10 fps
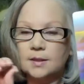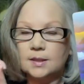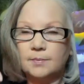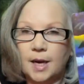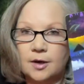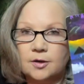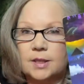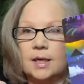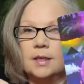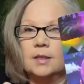some air
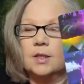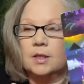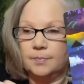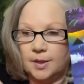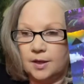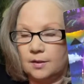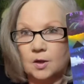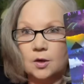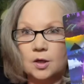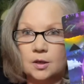sign is going to be,
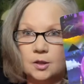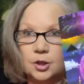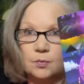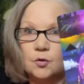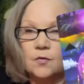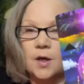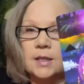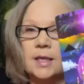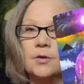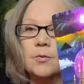they're going to just move on
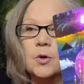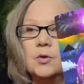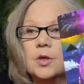down the road.